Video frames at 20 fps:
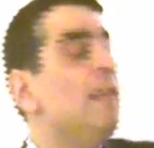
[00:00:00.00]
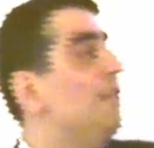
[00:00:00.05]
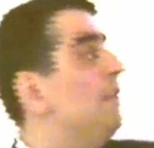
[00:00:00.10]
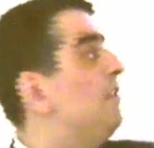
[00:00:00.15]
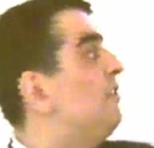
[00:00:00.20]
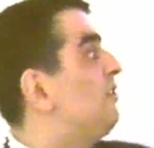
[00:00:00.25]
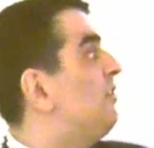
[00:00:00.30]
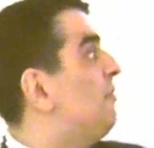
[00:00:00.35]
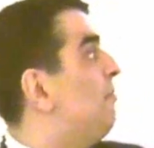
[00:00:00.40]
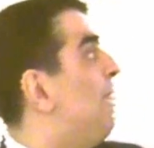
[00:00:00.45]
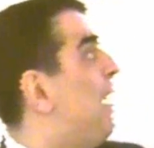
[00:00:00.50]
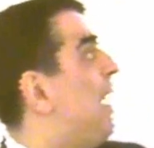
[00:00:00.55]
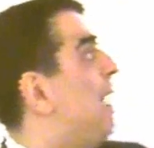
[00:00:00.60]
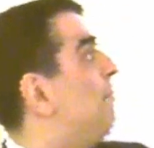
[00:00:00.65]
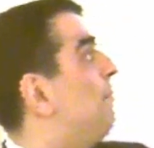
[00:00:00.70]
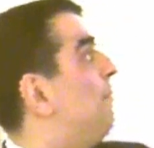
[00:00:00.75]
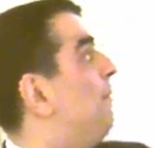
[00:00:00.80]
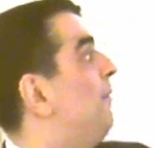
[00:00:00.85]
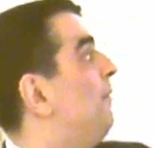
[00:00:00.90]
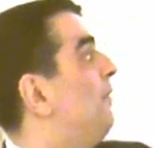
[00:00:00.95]
This is a
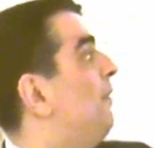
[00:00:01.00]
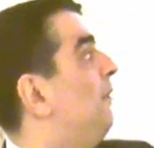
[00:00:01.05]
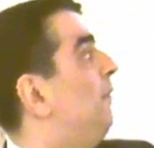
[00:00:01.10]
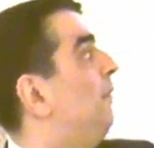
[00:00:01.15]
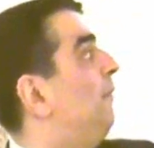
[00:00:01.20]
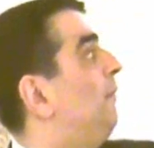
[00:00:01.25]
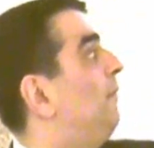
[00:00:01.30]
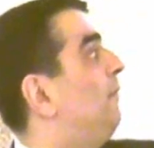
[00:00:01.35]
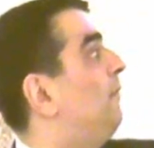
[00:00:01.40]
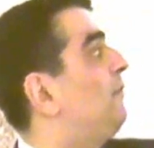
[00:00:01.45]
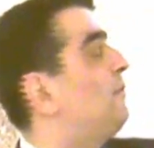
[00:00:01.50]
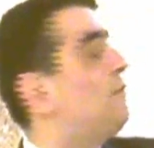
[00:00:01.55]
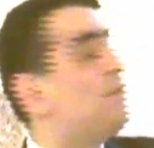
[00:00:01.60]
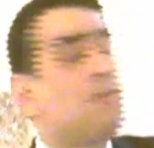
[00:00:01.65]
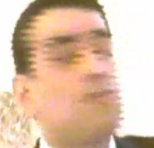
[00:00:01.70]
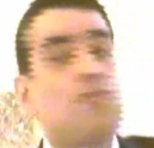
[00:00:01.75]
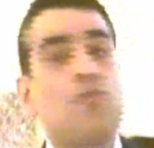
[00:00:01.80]
map that's